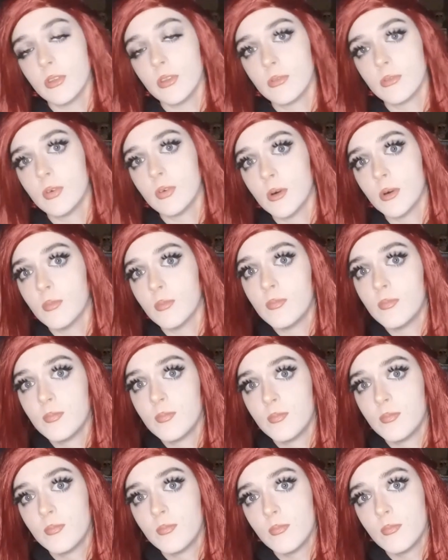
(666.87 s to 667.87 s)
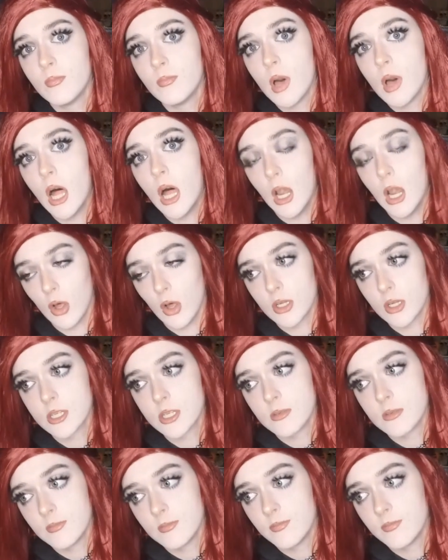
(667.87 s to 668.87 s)
I love this film
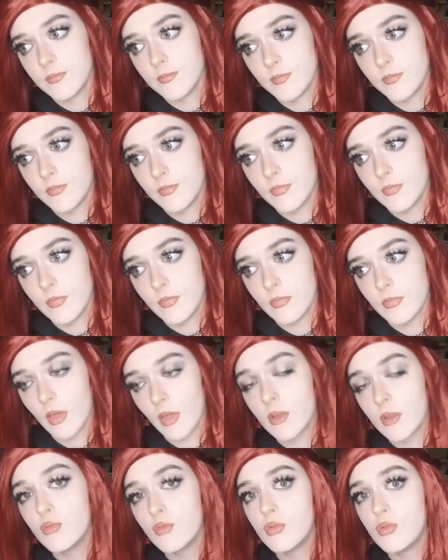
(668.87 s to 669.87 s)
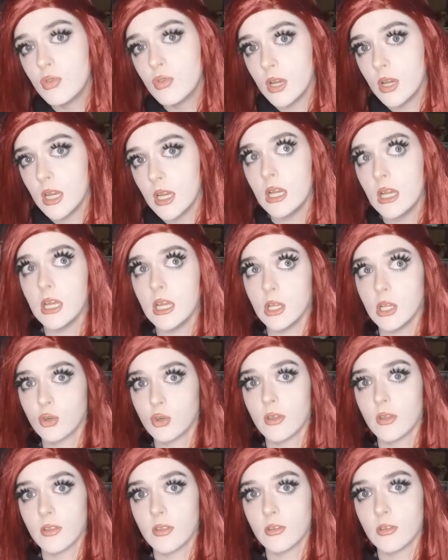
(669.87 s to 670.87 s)
a lot. I
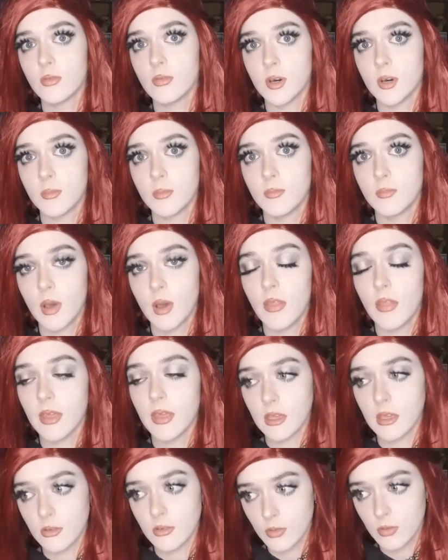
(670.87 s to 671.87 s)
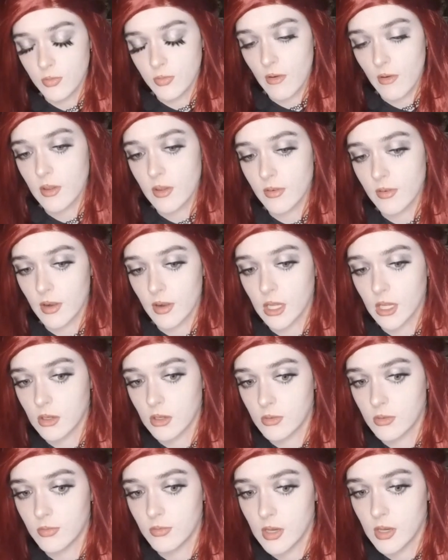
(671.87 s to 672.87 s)
really enjoy this film. I think it's a
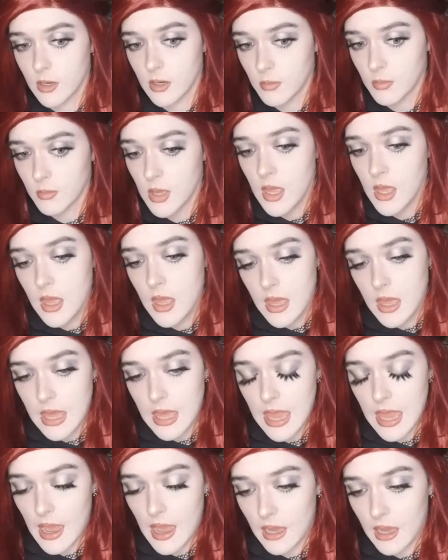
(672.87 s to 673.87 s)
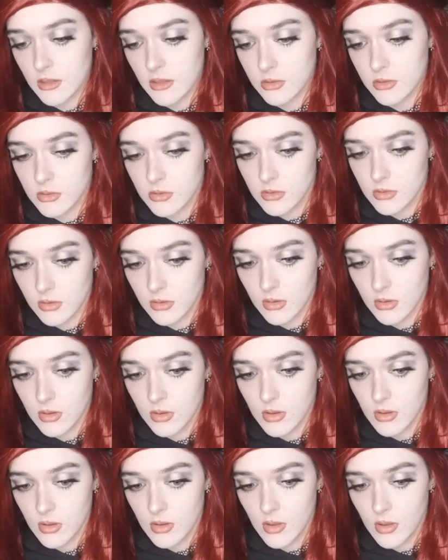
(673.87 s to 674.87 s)
very, very good film. It
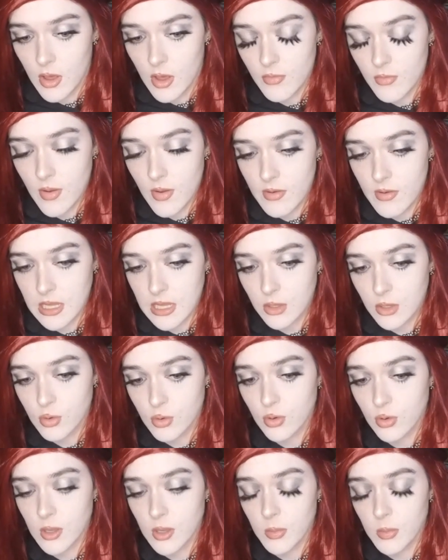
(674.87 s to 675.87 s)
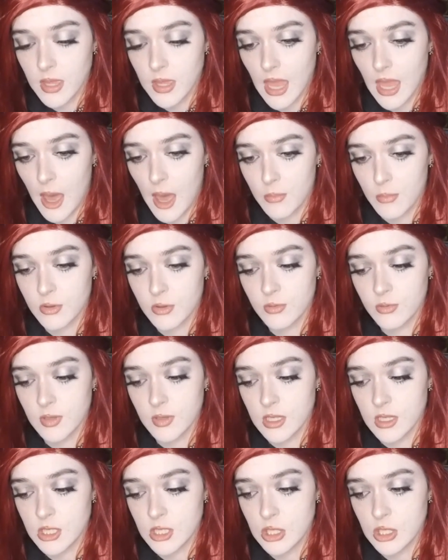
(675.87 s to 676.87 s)
has a very
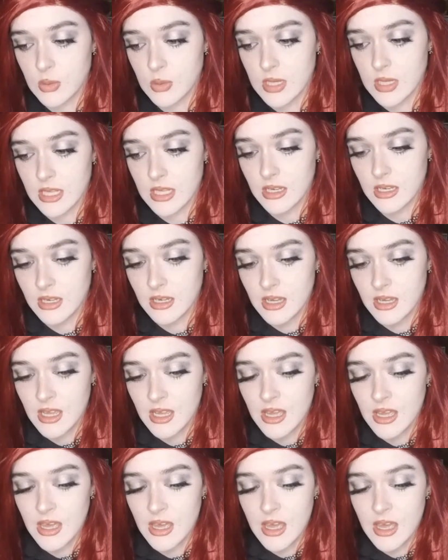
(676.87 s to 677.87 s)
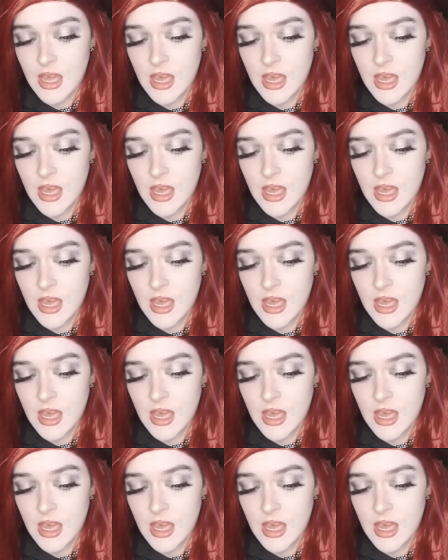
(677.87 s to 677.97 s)
creepy atmosphere to it